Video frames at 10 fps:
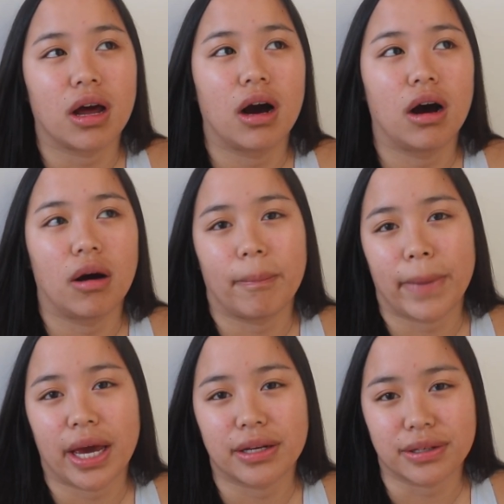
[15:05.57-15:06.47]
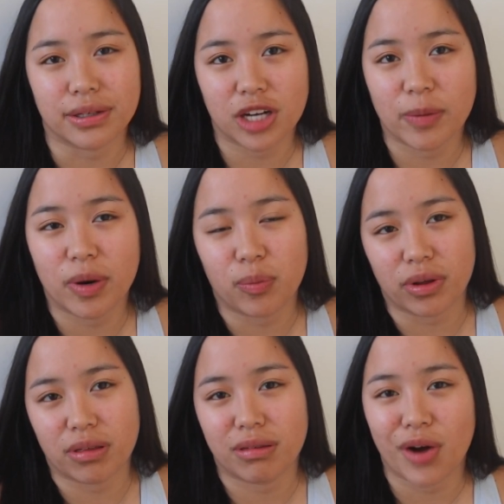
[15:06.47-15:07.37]
and come up
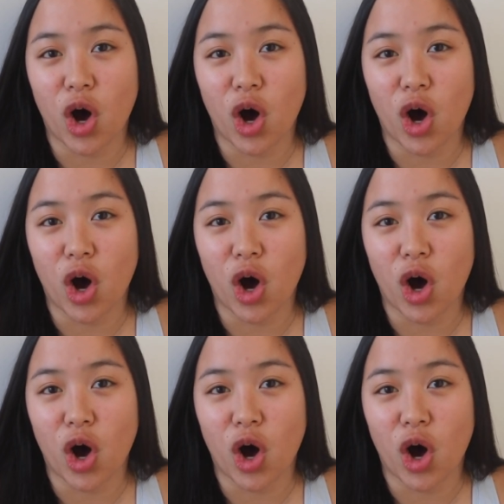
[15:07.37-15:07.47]
with